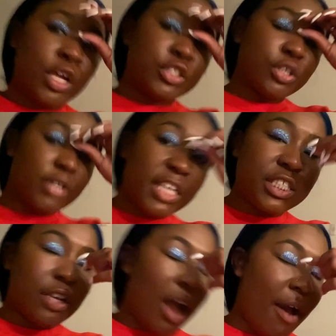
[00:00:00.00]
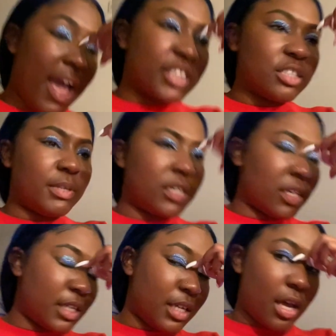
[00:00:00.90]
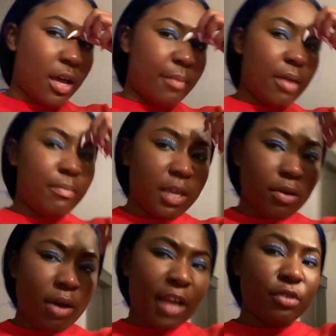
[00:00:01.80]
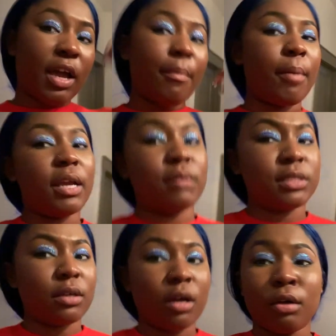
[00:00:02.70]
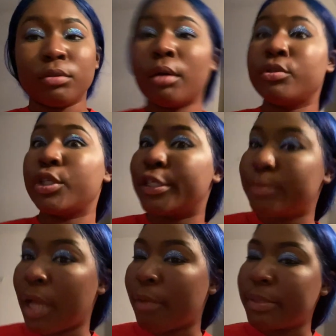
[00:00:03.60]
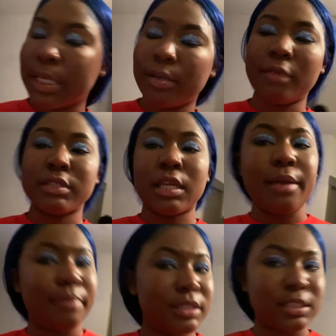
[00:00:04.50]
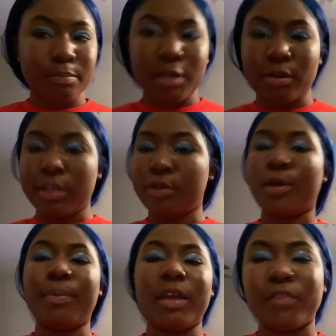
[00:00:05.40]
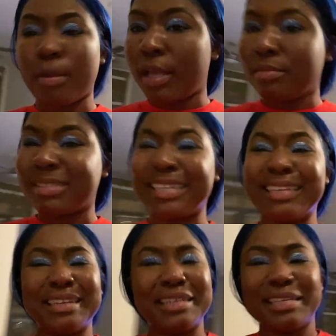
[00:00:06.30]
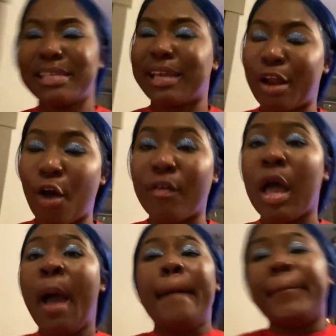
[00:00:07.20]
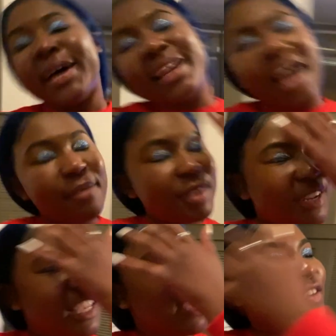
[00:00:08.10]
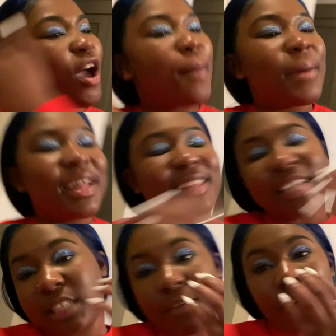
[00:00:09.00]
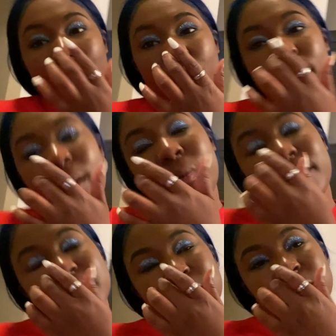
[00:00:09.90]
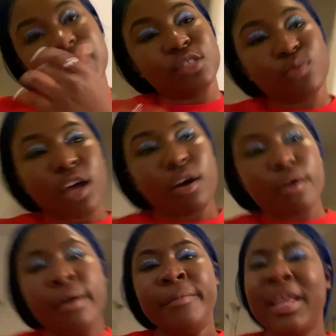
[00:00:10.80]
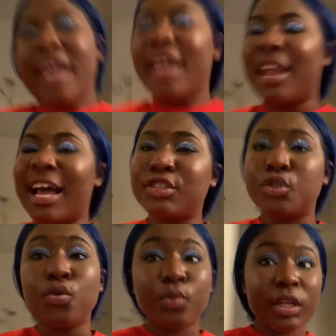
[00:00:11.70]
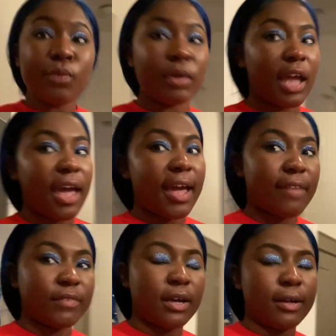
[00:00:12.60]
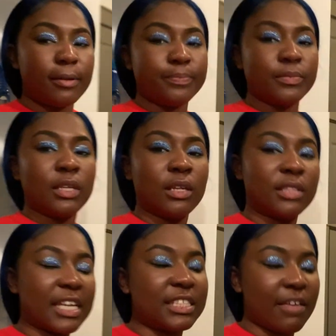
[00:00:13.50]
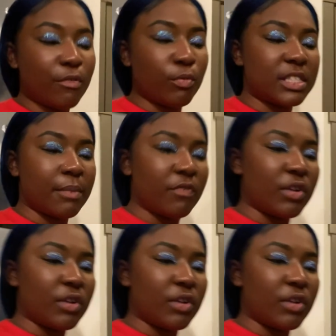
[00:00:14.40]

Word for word: so this year I'll actually be cooking um, a meal. I do have my makeup still on. Don't judge me. I'll be taking it off today, but period. You don't pay for your makeup to get done and then take it off. But I'm here to give y'all my Thanksgiving haul. My mom is cooking as well. And I do really want to have... Um, Thanksgiving with some of you